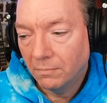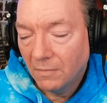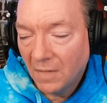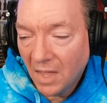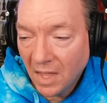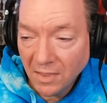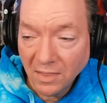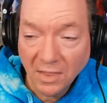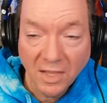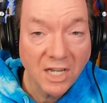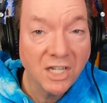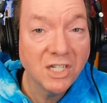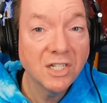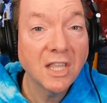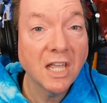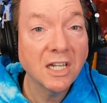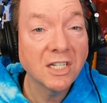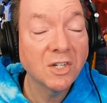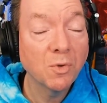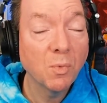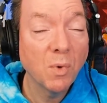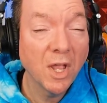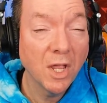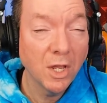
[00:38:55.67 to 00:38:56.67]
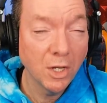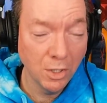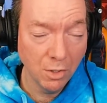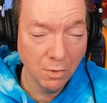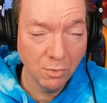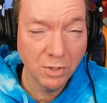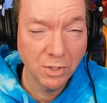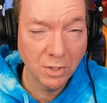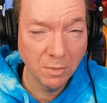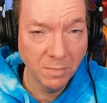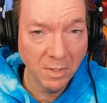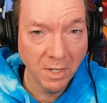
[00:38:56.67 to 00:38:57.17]
At least that's the way it
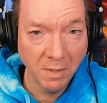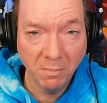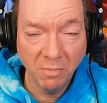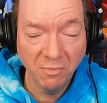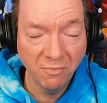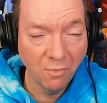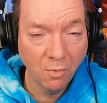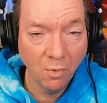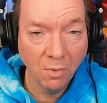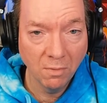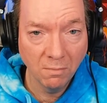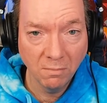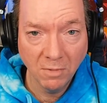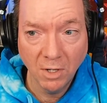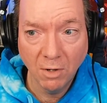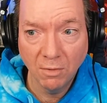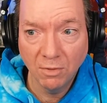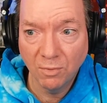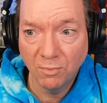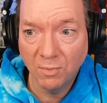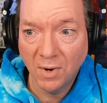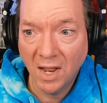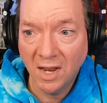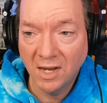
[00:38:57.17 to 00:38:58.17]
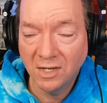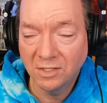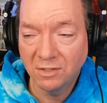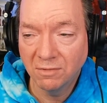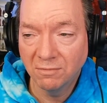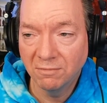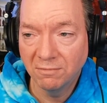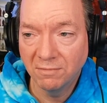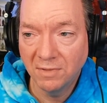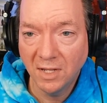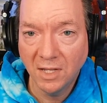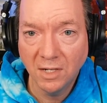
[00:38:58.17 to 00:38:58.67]
used to be before, the rise
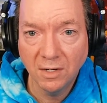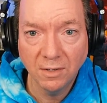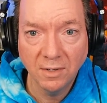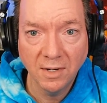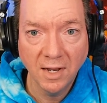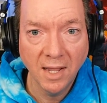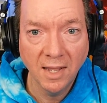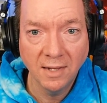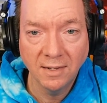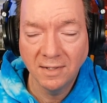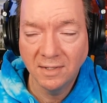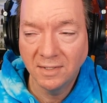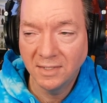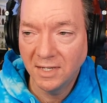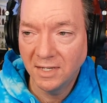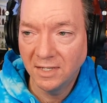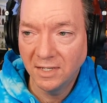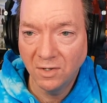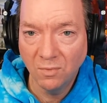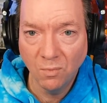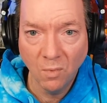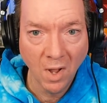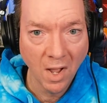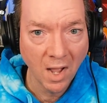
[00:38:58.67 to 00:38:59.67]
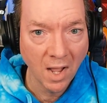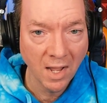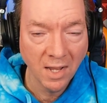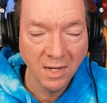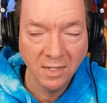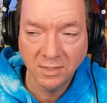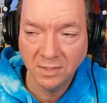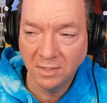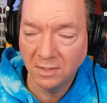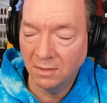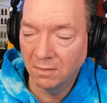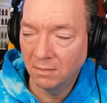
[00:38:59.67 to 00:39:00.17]
of the internet and
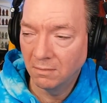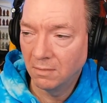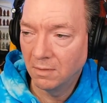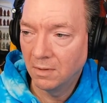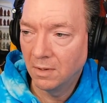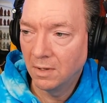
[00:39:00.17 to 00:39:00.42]
TTYs and